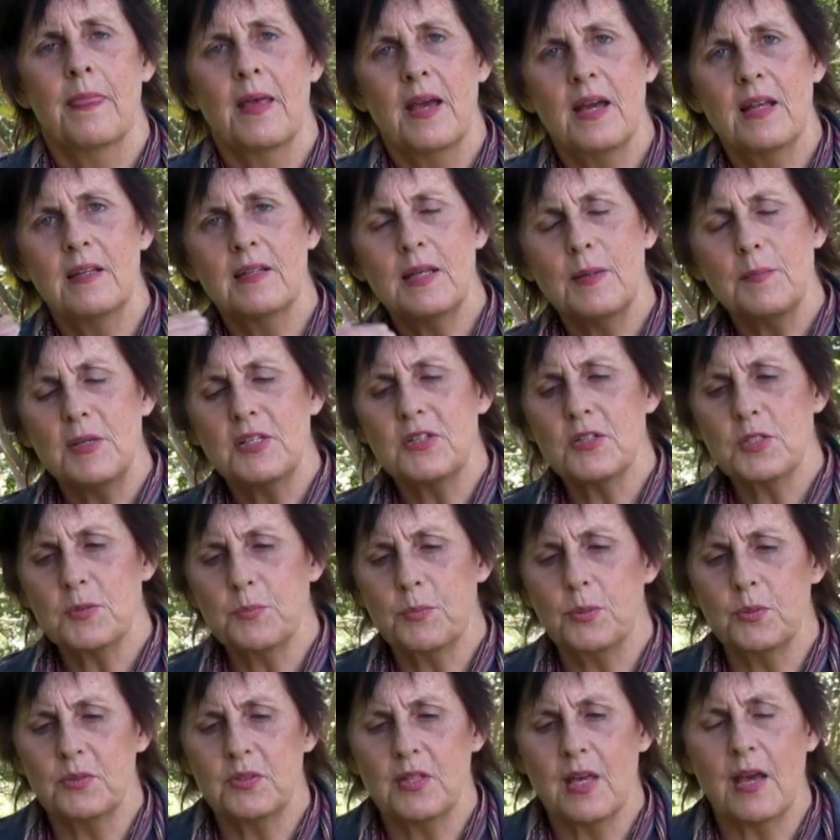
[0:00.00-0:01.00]
And let me just
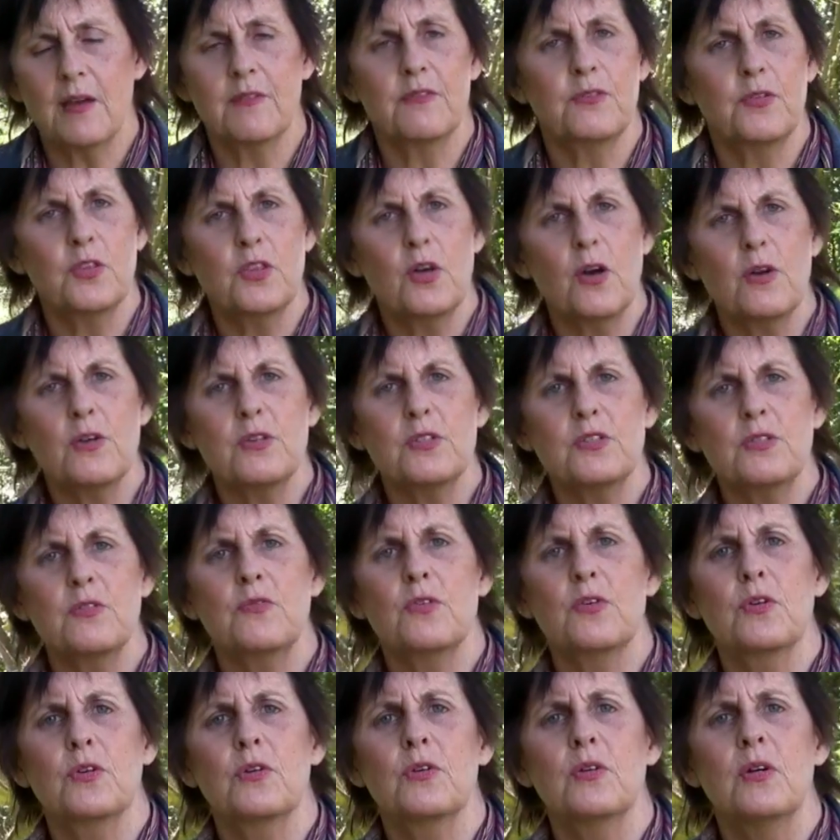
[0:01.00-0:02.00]
put that, for those
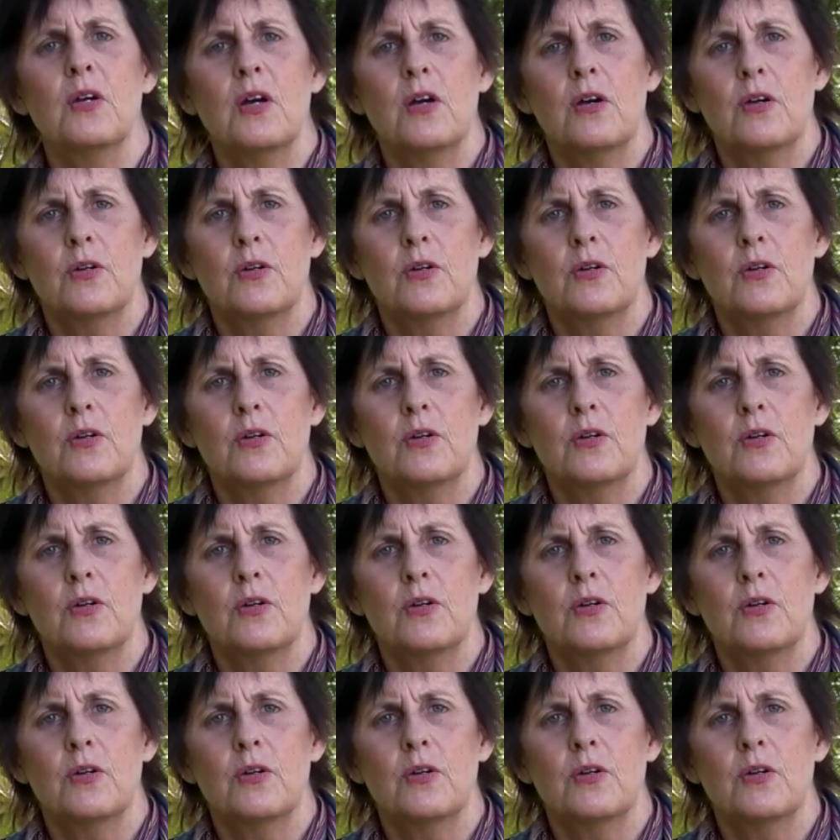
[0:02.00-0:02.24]
of you